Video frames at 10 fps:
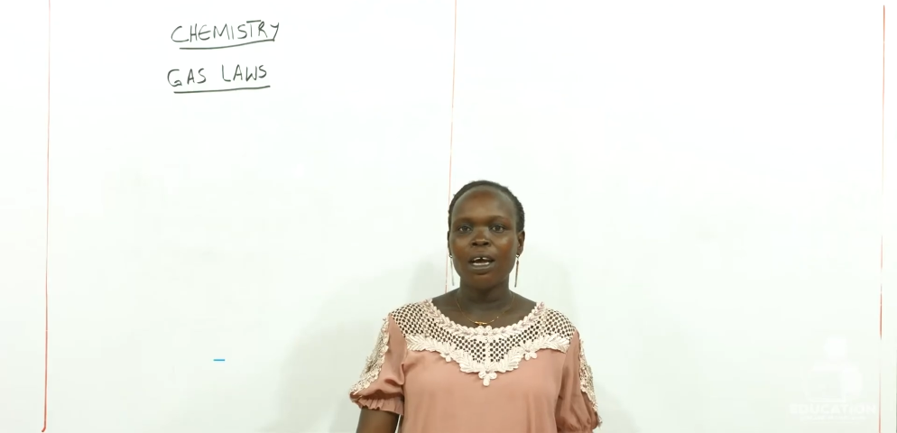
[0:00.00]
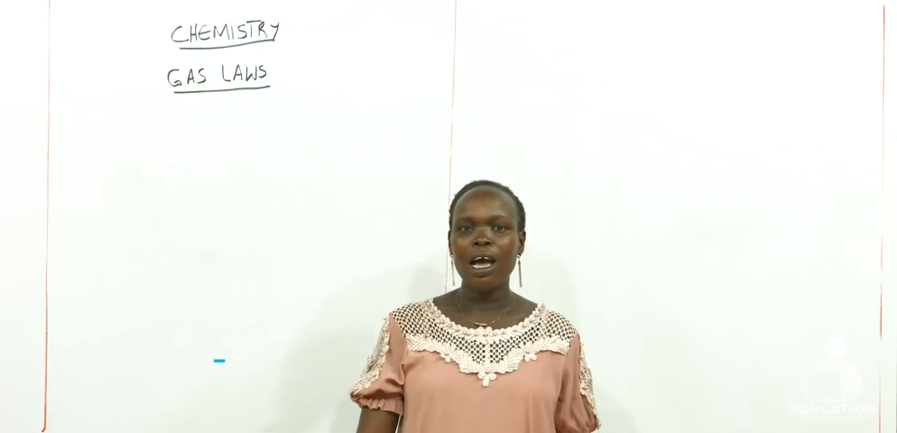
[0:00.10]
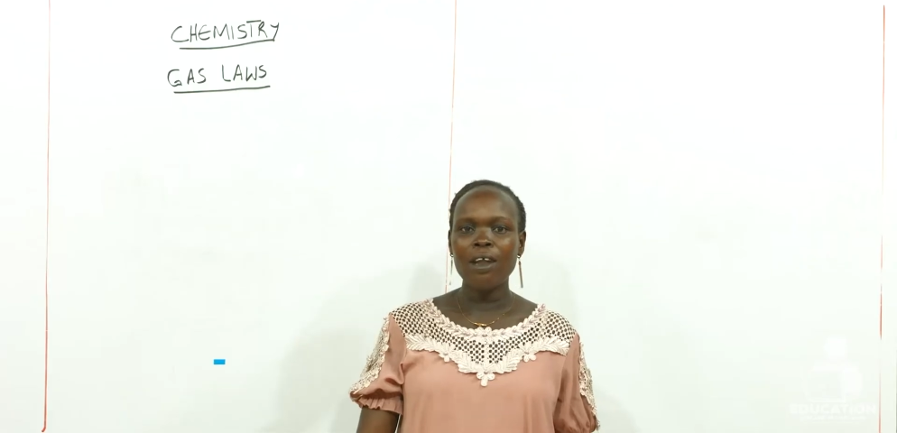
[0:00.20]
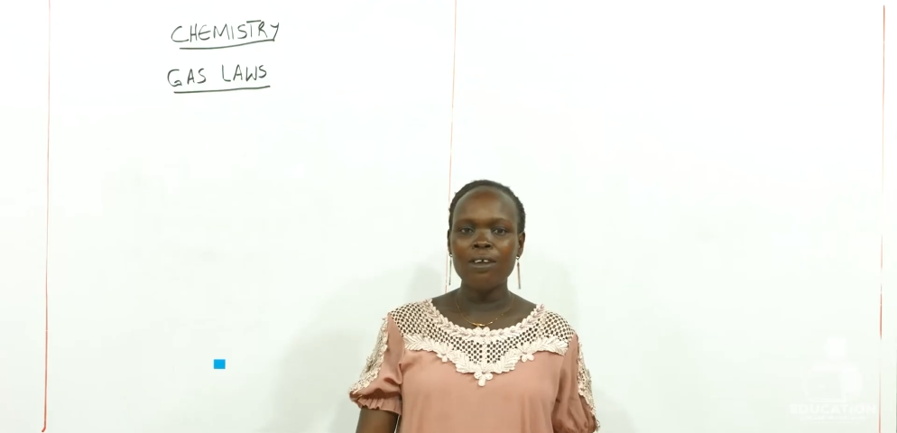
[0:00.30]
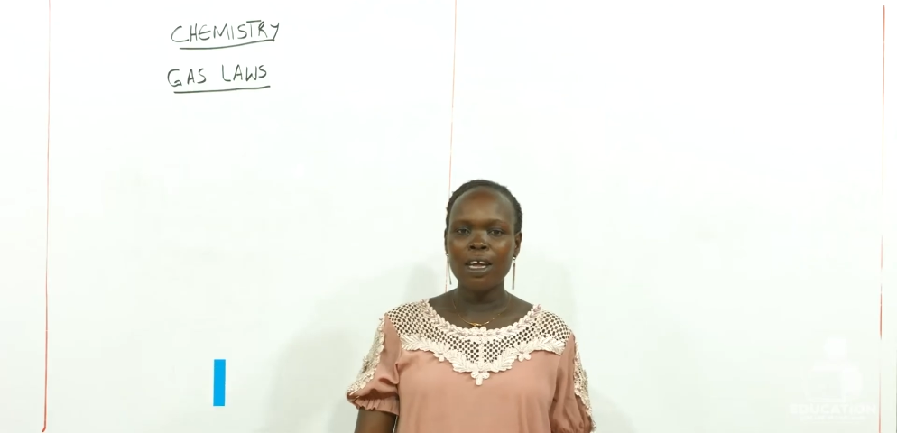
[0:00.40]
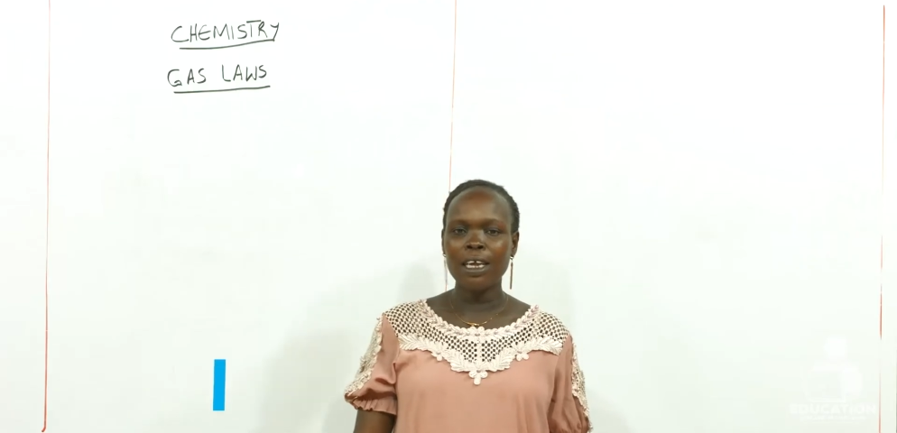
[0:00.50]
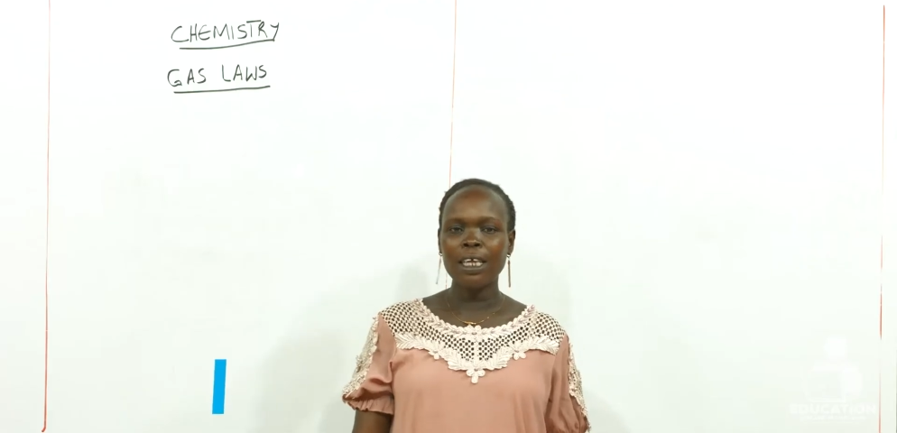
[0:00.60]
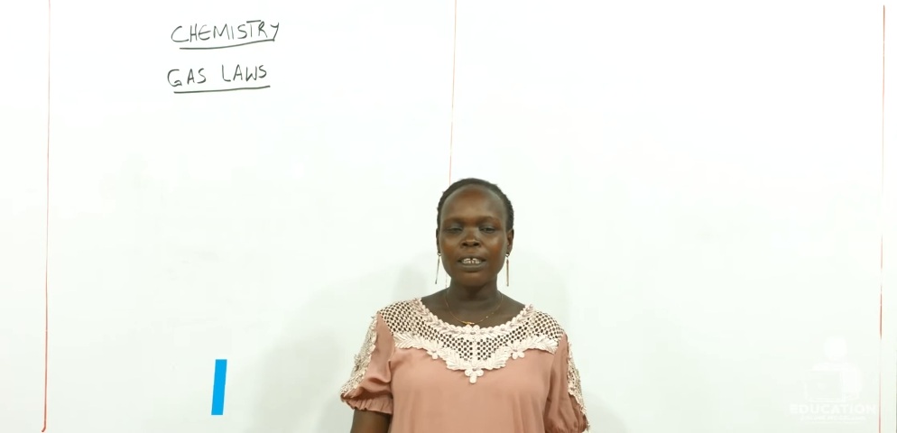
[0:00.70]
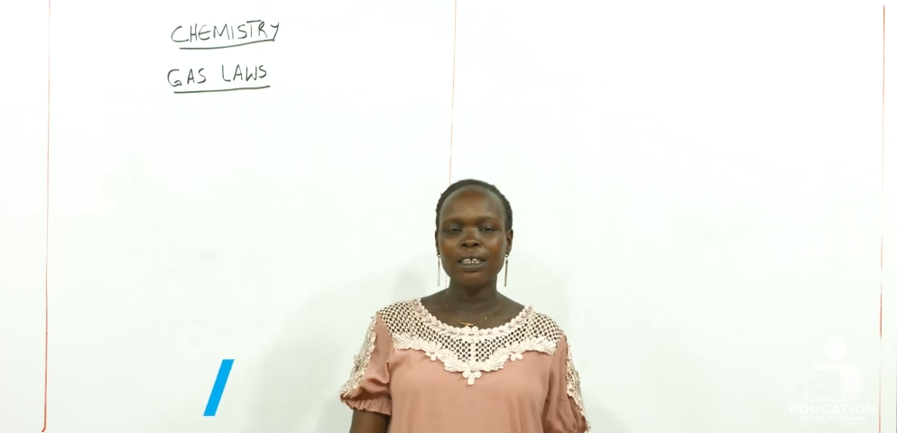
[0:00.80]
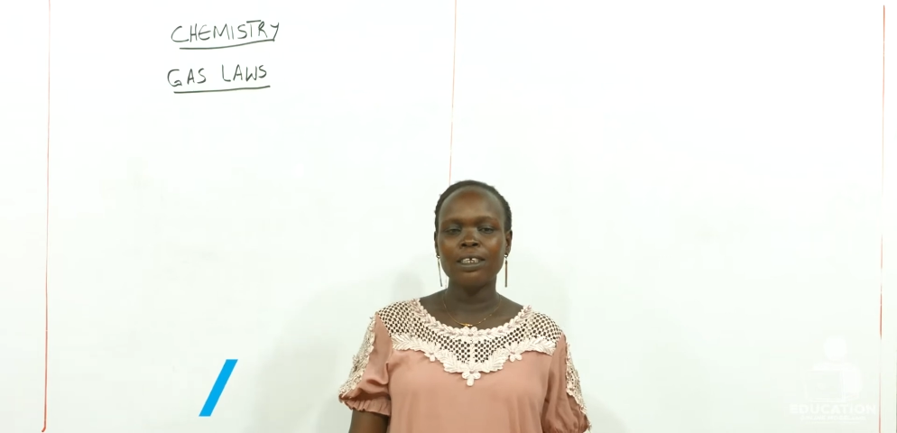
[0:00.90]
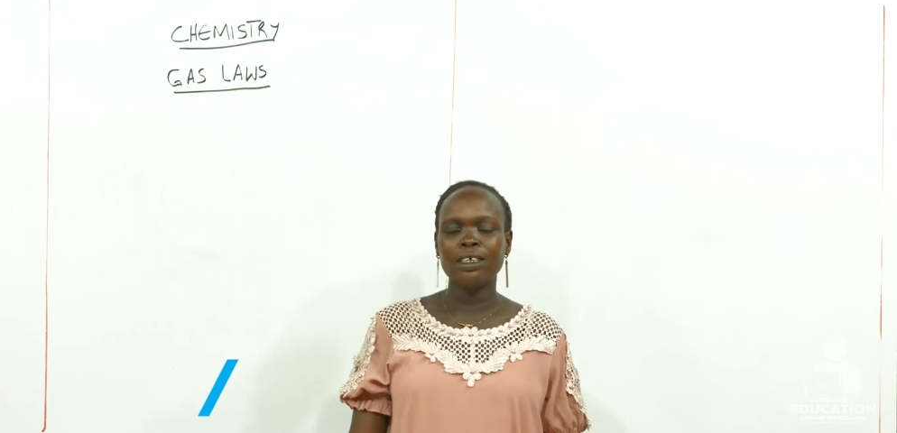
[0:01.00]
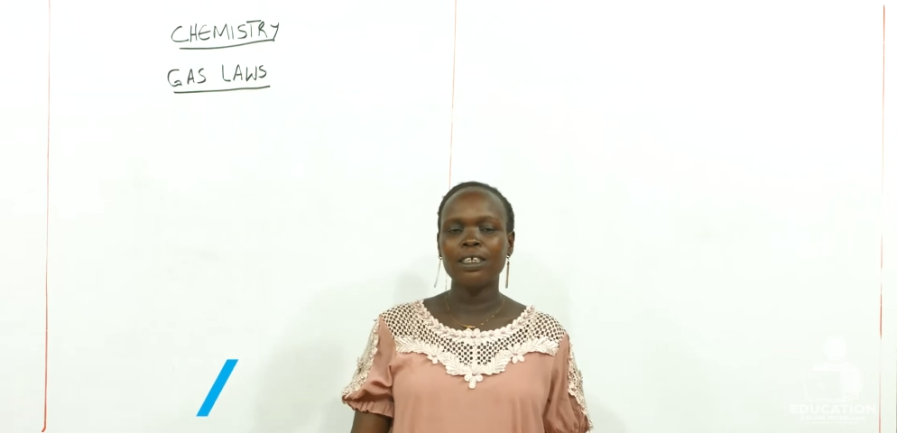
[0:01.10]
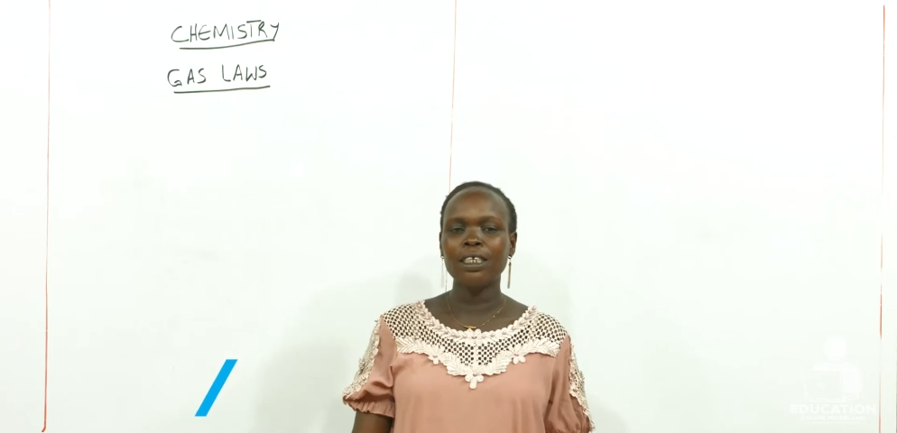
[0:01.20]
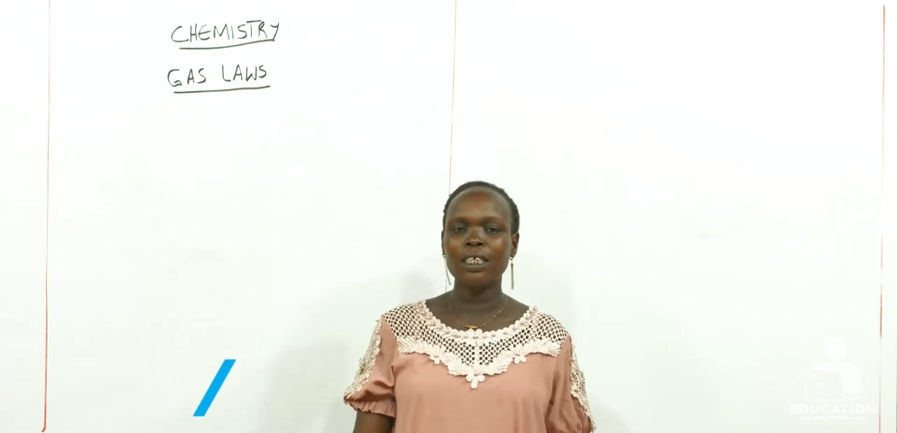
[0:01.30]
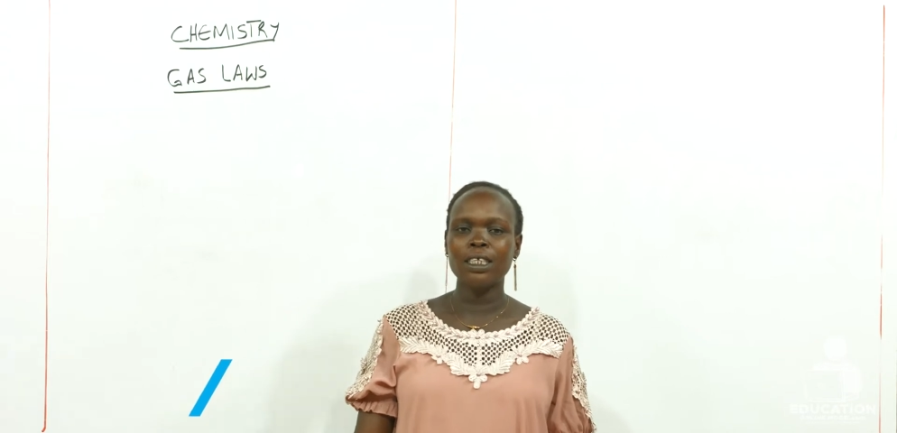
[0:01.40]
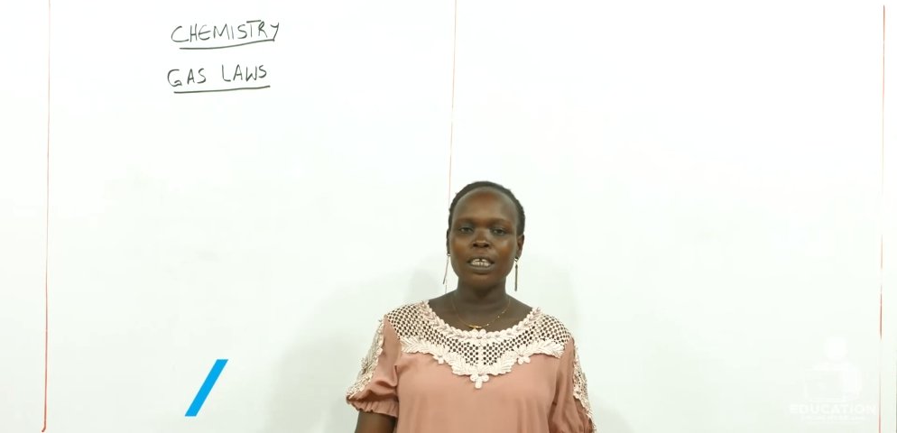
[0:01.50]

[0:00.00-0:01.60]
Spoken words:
Hello learners, this is